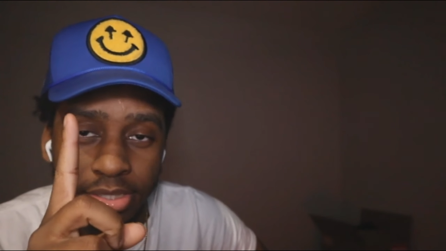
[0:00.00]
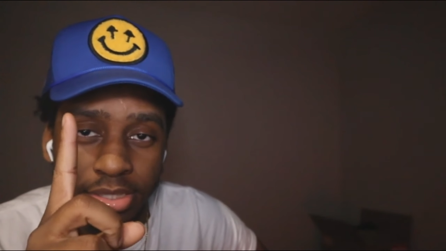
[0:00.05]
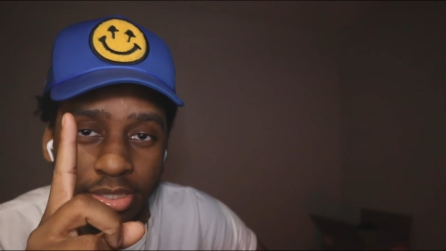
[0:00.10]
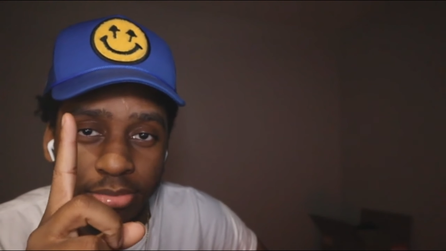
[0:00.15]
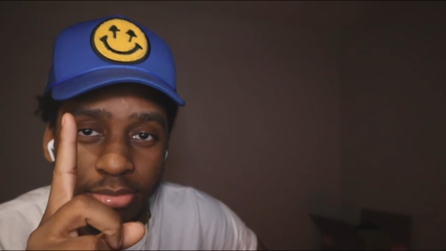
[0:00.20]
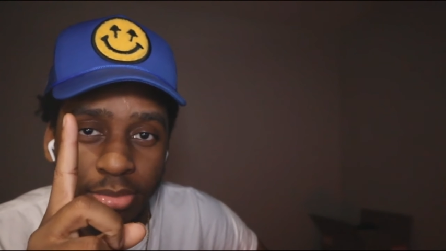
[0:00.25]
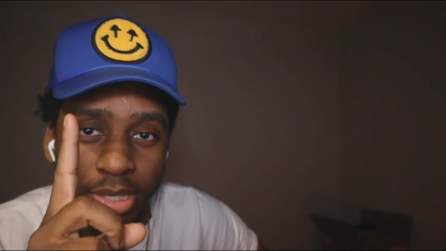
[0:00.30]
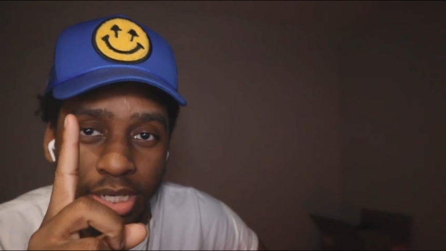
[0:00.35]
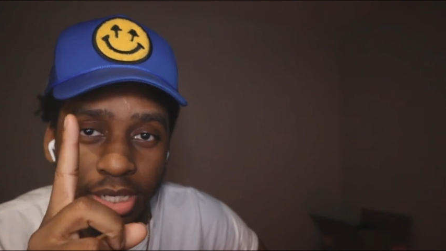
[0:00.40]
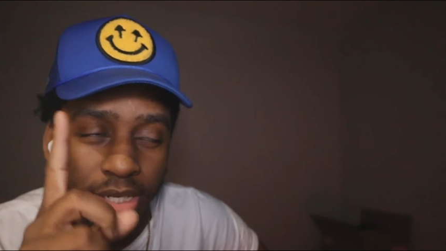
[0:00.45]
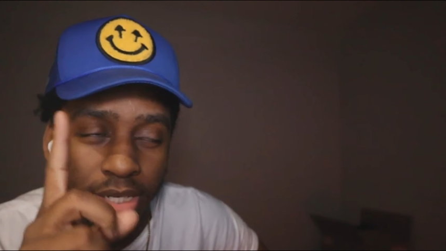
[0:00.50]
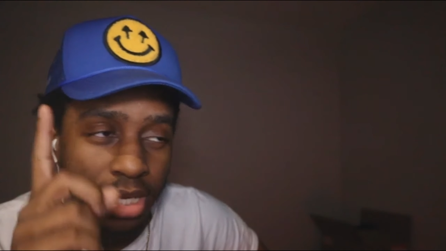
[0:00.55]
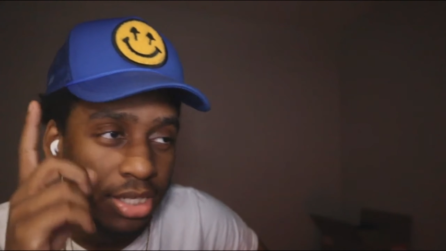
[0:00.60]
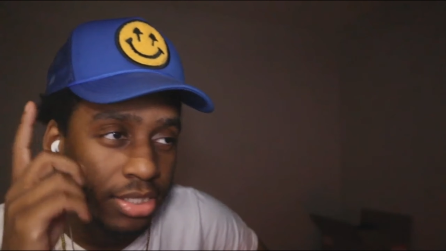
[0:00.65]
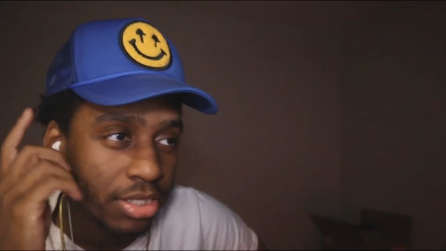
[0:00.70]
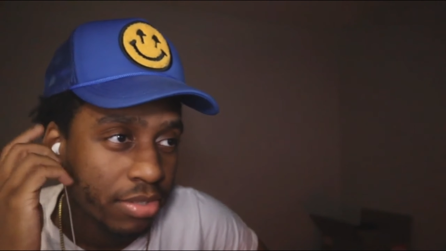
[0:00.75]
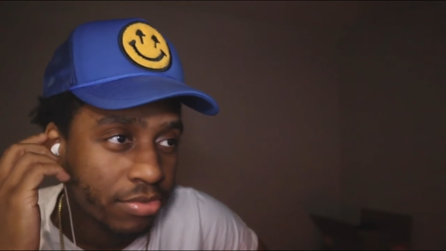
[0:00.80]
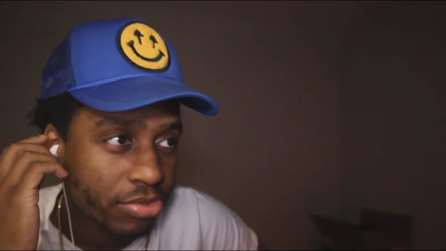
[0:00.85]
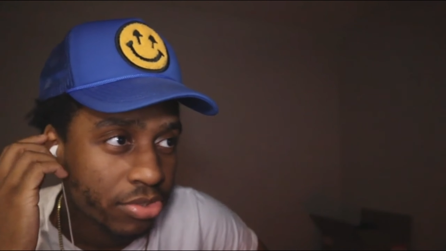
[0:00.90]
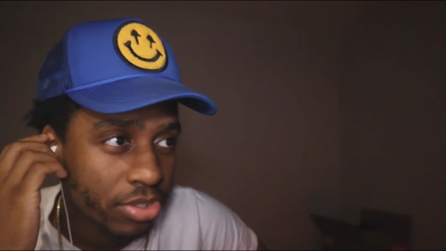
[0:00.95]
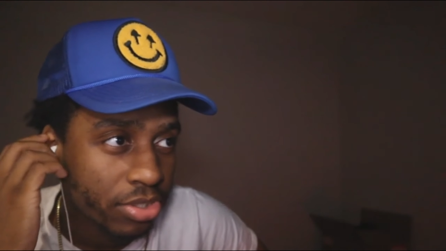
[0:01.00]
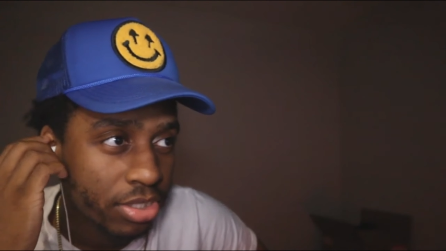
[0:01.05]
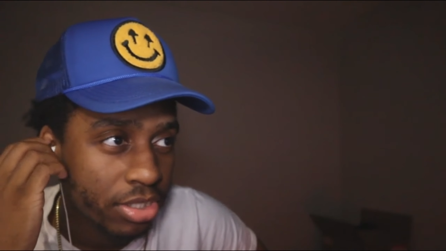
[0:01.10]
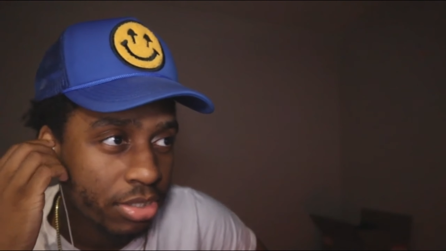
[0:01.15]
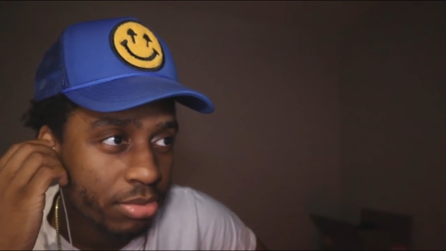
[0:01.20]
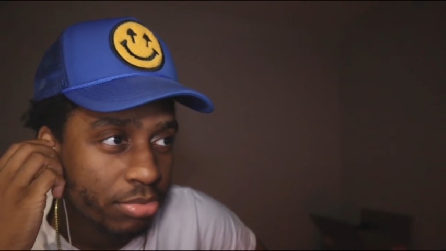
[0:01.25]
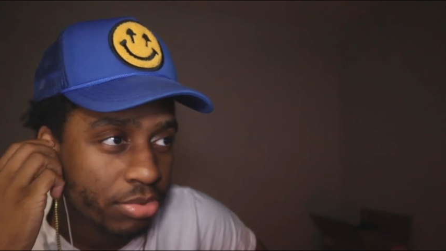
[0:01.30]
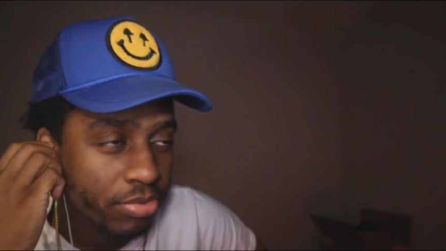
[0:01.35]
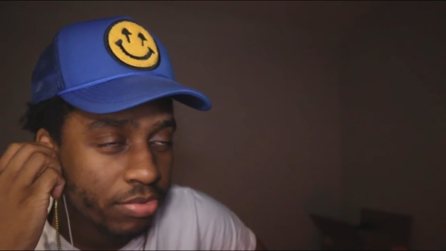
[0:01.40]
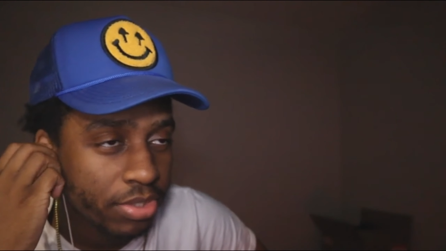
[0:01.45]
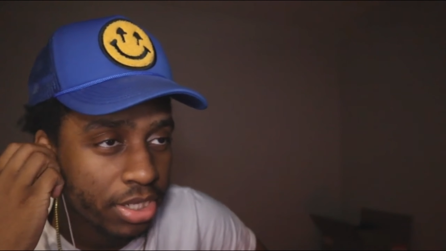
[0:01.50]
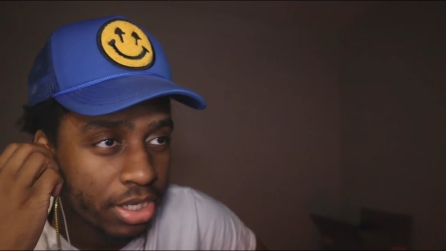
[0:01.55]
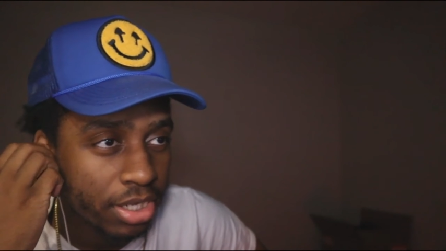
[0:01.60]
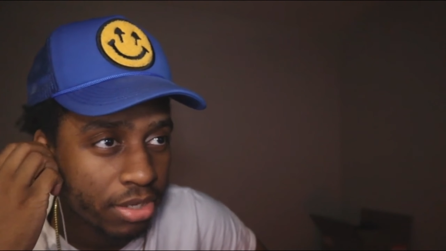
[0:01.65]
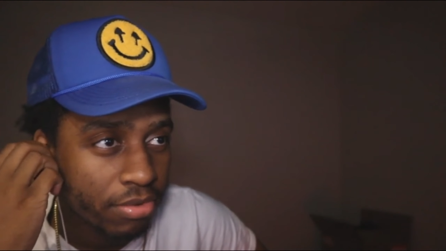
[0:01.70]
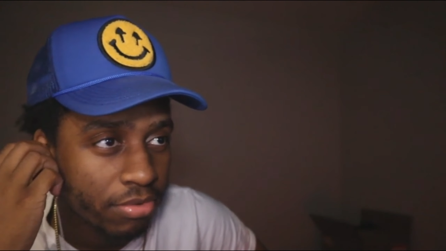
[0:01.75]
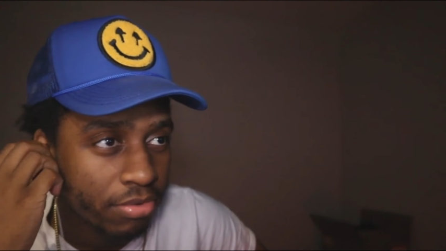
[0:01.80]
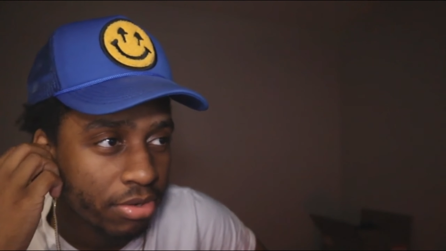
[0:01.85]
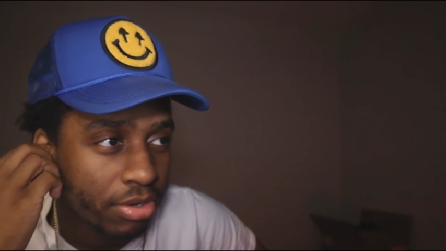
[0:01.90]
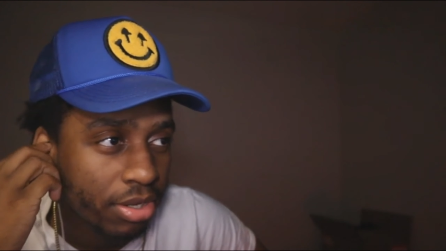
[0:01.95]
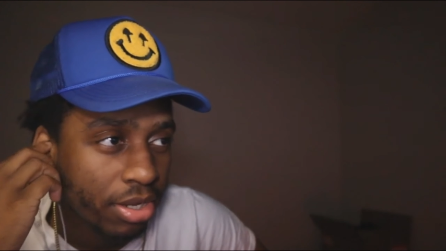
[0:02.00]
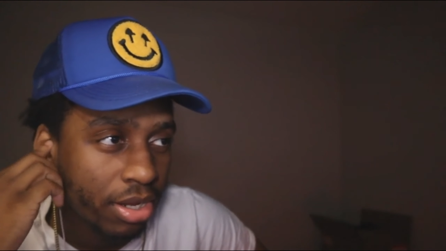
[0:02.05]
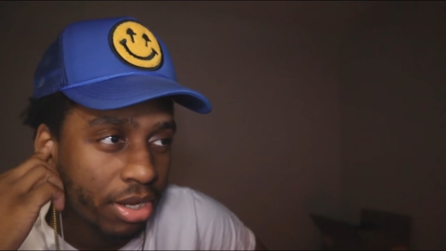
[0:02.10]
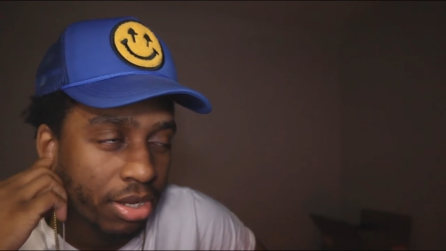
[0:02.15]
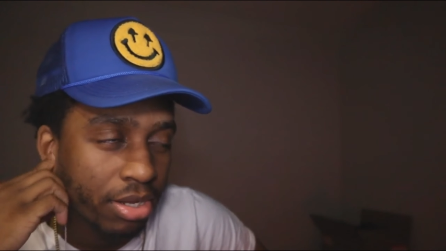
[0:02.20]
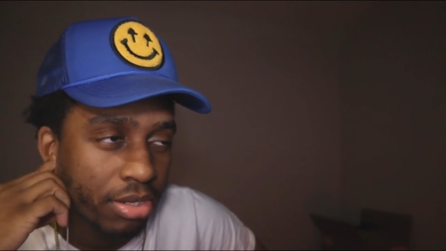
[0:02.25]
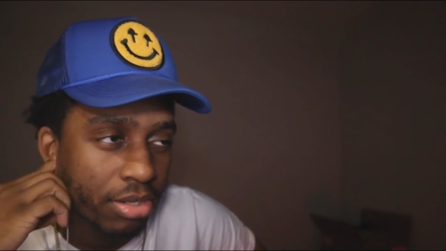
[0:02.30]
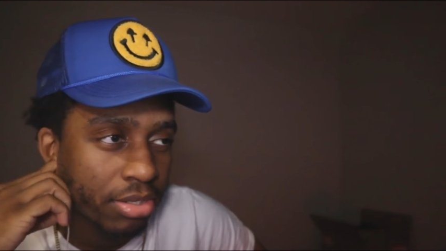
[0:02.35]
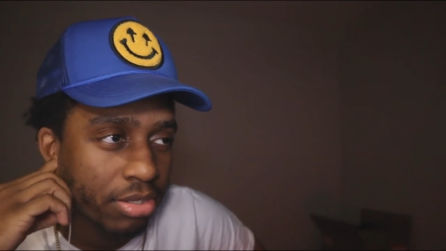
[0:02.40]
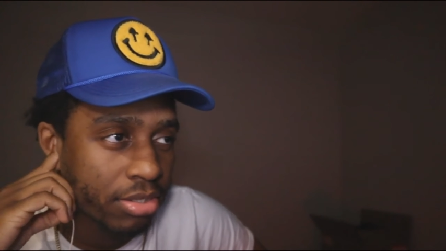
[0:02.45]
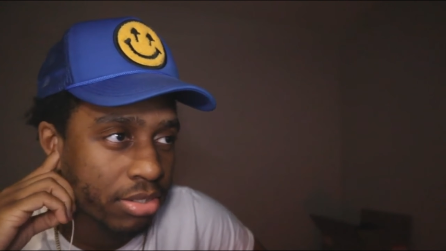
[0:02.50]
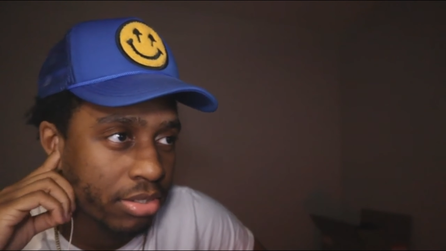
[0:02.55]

Somebody dies off screen in the movie, they never die.